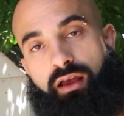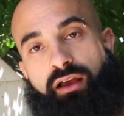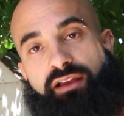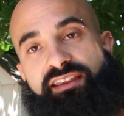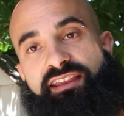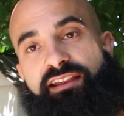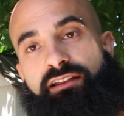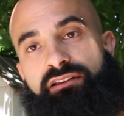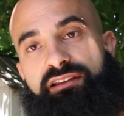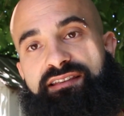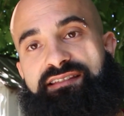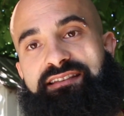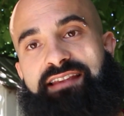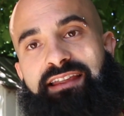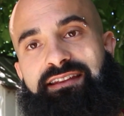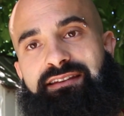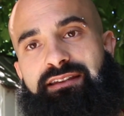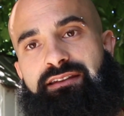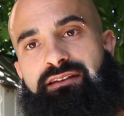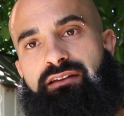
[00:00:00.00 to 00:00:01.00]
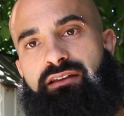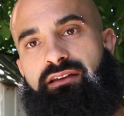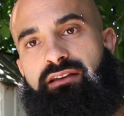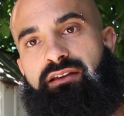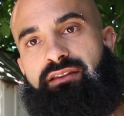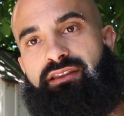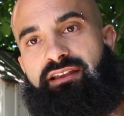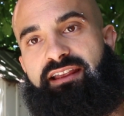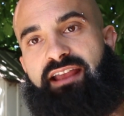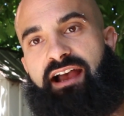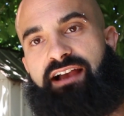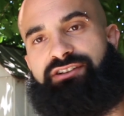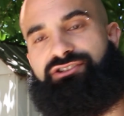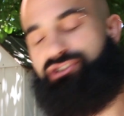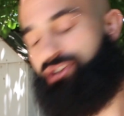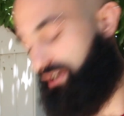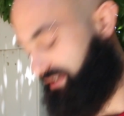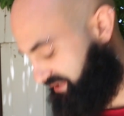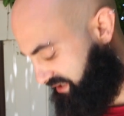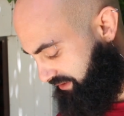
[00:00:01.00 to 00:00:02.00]
Achilles tendon, the
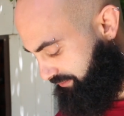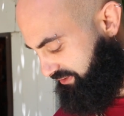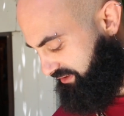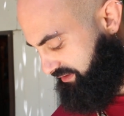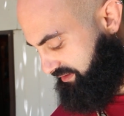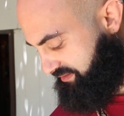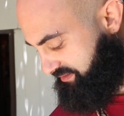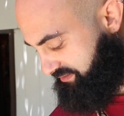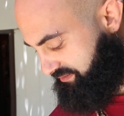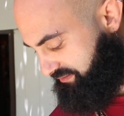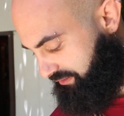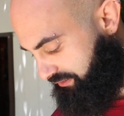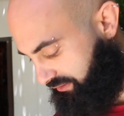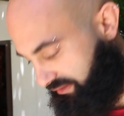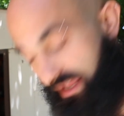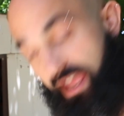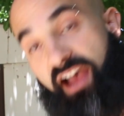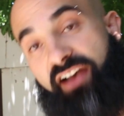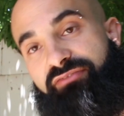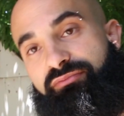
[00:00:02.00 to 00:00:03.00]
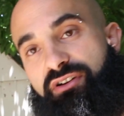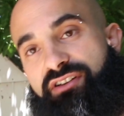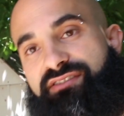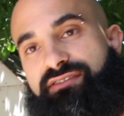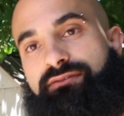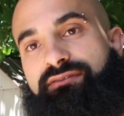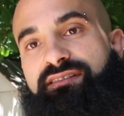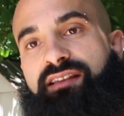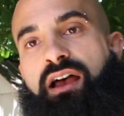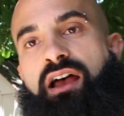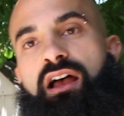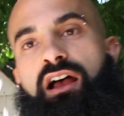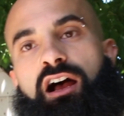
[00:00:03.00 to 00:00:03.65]
gastrocnemius, the calf muscles,